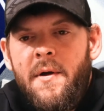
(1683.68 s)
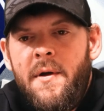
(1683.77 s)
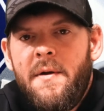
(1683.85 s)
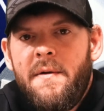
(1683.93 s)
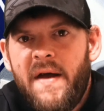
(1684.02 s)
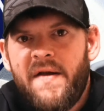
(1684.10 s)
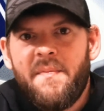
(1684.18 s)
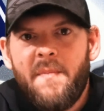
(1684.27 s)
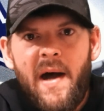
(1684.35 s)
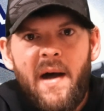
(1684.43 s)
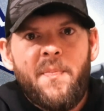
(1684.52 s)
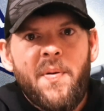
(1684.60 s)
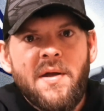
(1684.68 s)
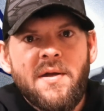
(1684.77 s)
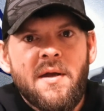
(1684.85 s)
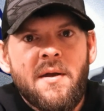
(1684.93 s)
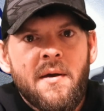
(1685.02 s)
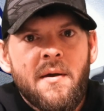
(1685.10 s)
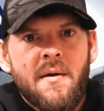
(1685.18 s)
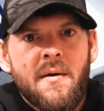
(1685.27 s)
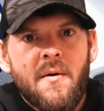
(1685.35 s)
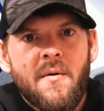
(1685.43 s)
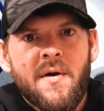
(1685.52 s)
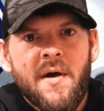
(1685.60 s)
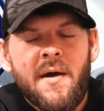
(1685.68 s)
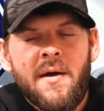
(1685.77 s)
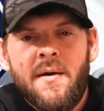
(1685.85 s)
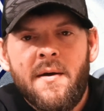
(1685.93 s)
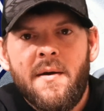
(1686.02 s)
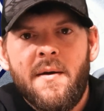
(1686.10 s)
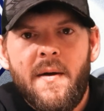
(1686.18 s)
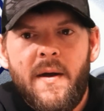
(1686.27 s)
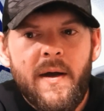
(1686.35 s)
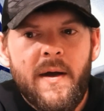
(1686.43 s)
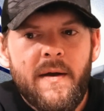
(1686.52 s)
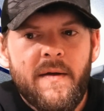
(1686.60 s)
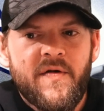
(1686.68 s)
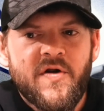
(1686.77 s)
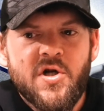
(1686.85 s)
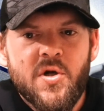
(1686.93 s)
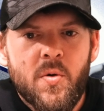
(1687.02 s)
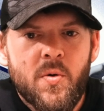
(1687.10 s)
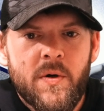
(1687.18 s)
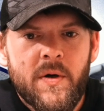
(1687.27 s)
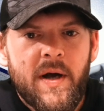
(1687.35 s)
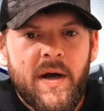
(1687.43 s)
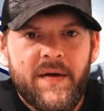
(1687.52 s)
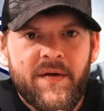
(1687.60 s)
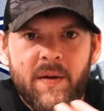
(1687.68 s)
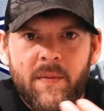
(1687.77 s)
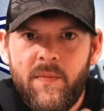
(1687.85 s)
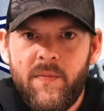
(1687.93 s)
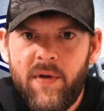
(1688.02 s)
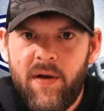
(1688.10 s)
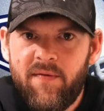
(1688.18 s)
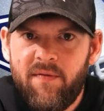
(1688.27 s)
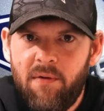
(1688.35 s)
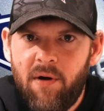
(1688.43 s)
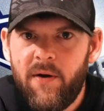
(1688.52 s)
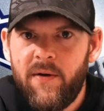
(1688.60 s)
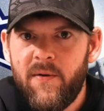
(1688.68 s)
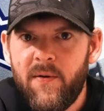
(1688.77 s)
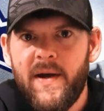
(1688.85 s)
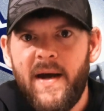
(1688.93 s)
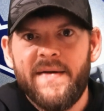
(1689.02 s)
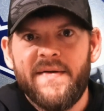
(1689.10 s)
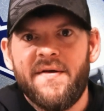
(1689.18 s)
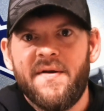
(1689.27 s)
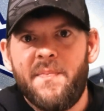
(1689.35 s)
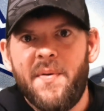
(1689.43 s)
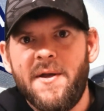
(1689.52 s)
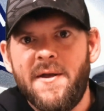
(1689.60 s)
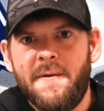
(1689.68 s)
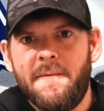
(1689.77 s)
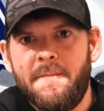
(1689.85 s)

That's my opinion. Okay? As sure as that's a lot of your guys' opinion.